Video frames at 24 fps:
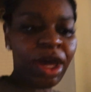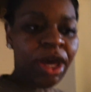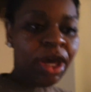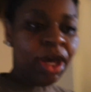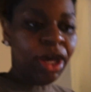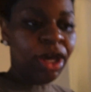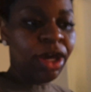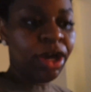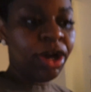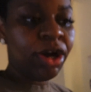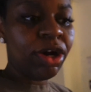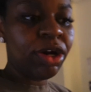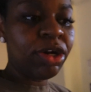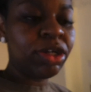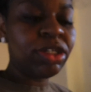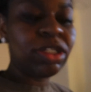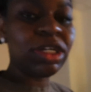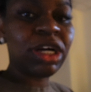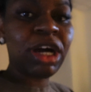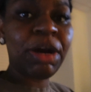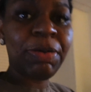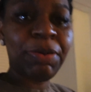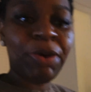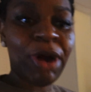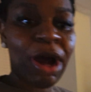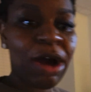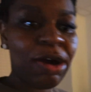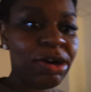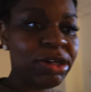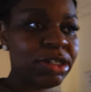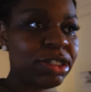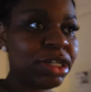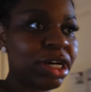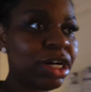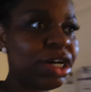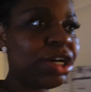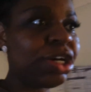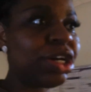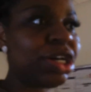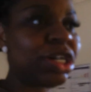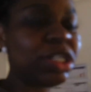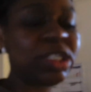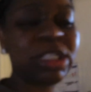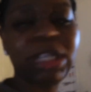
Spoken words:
Hey y'all, it's a couple hours later.